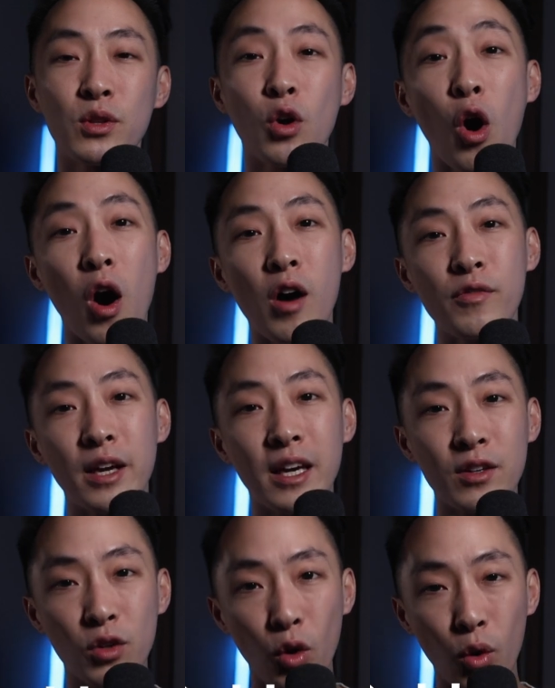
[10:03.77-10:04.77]
with cough
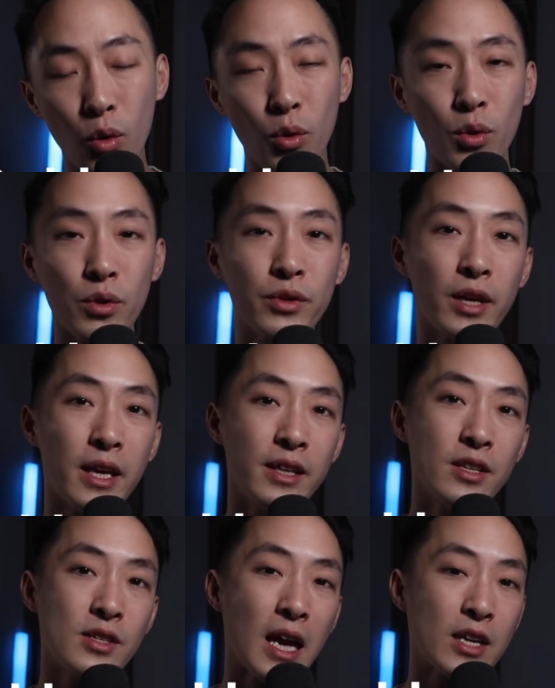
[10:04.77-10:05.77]
and cold.
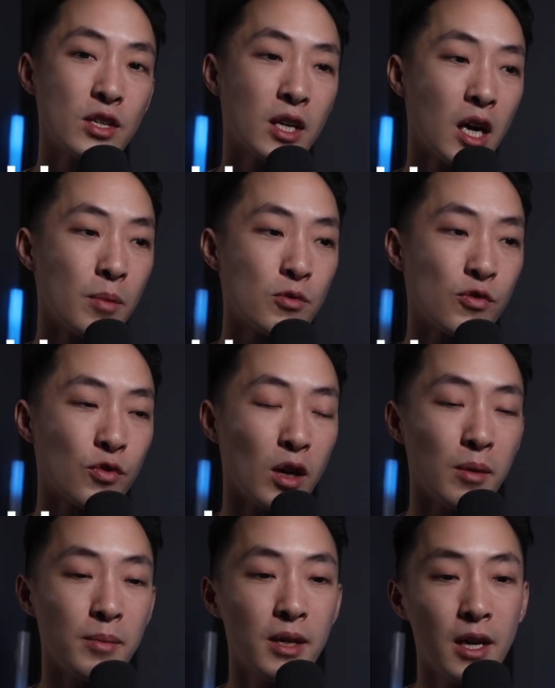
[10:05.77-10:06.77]
And this actually comes
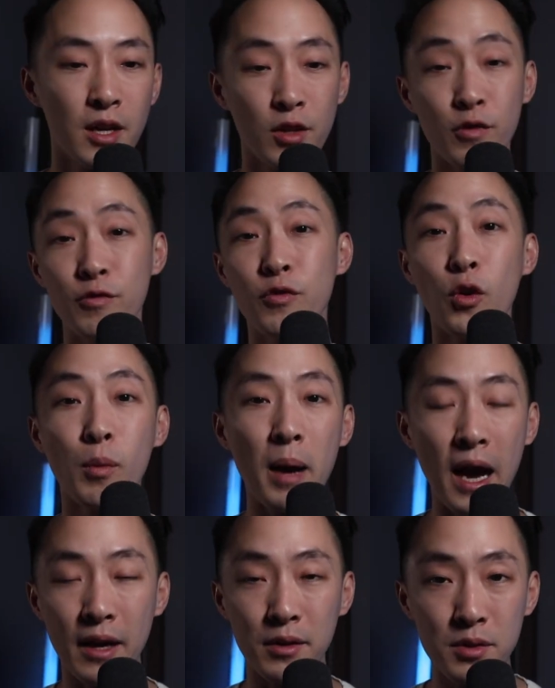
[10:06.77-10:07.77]
from the full
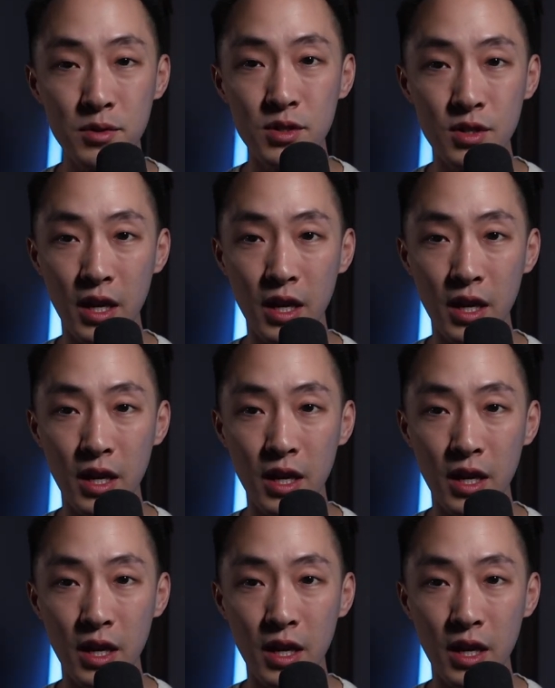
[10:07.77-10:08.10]
patterns